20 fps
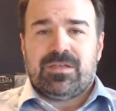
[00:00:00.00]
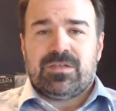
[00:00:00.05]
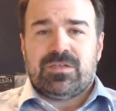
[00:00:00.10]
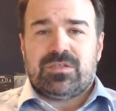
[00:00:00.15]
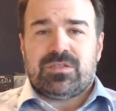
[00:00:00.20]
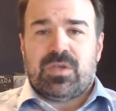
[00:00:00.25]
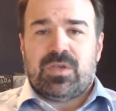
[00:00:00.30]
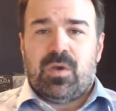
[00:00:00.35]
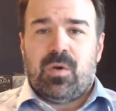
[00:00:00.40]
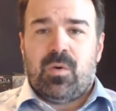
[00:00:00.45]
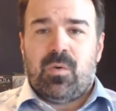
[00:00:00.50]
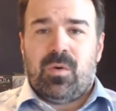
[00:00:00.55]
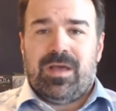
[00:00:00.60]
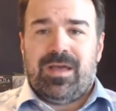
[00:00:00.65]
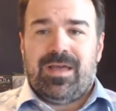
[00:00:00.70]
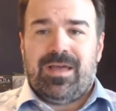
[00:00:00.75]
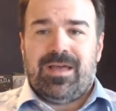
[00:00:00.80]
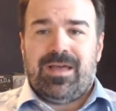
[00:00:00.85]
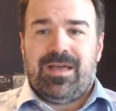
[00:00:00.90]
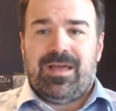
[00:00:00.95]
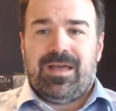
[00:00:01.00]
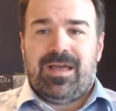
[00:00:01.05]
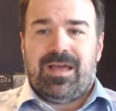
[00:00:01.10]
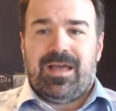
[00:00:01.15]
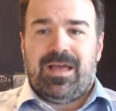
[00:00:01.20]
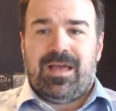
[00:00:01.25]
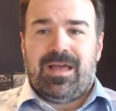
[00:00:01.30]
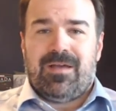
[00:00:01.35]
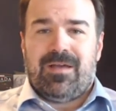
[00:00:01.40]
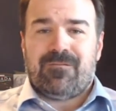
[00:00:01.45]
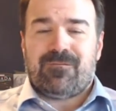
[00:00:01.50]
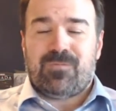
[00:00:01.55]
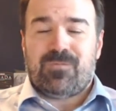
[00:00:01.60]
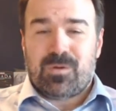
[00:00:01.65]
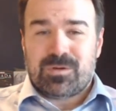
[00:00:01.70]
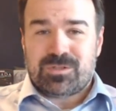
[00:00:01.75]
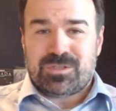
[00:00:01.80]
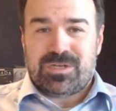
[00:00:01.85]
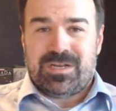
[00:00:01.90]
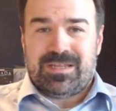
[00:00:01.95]
So
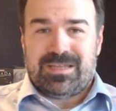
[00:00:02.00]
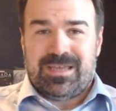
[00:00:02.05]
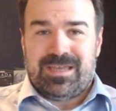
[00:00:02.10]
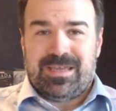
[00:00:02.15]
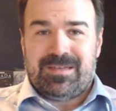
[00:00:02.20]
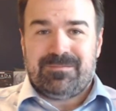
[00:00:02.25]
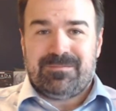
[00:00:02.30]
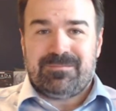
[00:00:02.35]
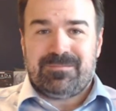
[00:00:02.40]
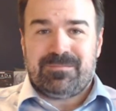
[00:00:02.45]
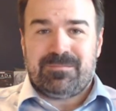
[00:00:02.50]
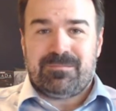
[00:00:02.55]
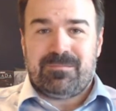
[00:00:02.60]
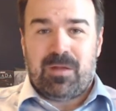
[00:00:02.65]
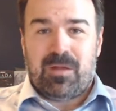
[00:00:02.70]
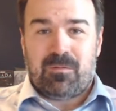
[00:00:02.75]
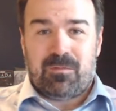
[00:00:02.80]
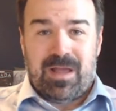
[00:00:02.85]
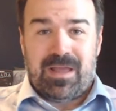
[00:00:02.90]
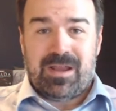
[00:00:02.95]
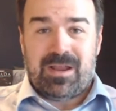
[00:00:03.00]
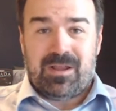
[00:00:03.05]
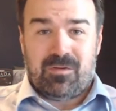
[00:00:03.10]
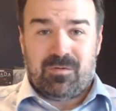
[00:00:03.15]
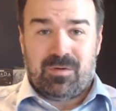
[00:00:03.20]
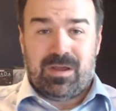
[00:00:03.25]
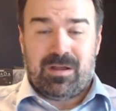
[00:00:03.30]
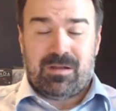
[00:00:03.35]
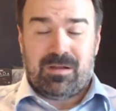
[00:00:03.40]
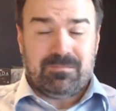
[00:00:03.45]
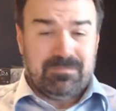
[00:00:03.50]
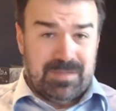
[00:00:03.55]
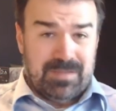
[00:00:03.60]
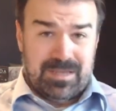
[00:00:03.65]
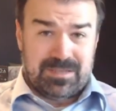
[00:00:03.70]
fortunately, my writing career,